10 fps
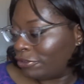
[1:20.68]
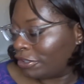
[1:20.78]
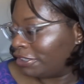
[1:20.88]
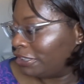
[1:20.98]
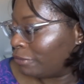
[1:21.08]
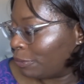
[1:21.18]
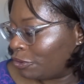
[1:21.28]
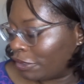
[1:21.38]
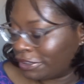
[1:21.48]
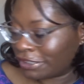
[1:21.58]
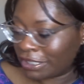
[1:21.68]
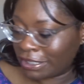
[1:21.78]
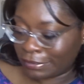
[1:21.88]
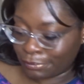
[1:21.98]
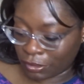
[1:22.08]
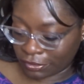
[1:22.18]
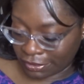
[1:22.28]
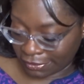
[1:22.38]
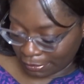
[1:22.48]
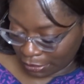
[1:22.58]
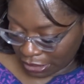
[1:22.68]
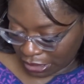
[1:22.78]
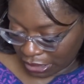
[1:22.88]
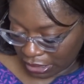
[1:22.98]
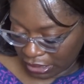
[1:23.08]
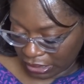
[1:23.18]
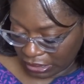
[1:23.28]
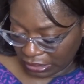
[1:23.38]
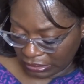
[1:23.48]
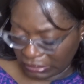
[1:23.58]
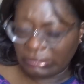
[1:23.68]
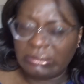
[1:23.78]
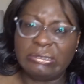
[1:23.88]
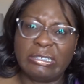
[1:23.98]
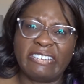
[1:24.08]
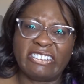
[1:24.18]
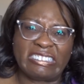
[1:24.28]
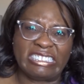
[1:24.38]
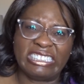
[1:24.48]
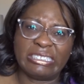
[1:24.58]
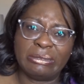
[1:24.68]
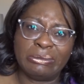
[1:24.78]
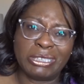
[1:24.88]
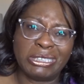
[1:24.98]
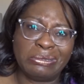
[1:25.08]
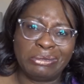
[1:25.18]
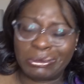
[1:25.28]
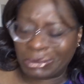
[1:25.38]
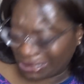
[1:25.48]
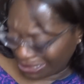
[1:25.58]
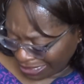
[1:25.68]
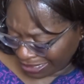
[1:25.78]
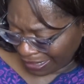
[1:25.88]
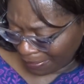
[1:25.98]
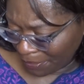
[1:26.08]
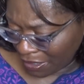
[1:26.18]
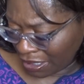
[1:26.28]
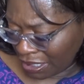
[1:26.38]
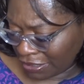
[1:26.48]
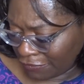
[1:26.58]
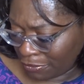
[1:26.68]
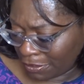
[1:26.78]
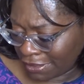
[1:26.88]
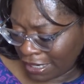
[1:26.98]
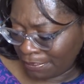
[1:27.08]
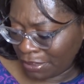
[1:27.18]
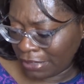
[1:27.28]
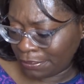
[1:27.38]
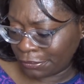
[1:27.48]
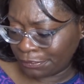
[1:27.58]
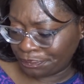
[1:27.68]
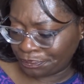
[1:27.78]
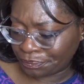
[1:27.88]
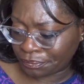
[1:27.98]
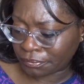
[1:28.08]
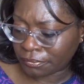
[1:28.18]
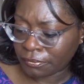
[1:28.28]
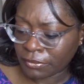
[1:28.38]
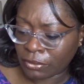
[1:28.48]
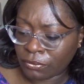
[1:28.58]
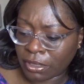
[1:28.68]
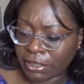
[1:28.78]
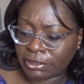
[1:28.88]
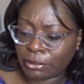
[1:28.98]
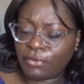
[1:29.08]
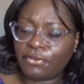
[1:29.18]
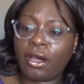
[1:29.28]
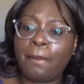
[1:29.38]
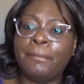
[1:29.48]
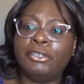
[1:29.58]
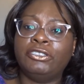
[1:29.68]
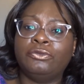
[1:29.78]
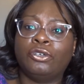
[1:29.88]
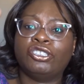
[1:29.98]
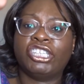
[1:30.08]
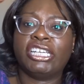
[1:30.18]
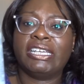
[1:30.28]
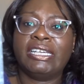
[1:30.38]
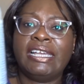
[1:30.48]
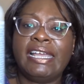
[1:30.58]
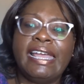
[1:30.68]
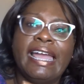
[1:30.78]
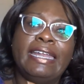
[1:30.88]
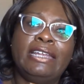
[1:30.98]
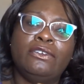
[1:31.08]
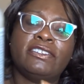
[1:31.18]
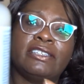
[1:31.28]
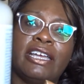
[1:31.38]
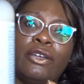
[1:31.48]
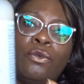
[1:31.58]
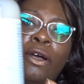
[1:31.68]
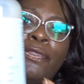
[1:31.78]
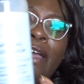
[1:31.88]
a look and see what we've got inside this box this month. Ooh, I've just seen something which I didn't really want to see again. Is it from the same people? Right, so we've got a body wash here, and it looks like one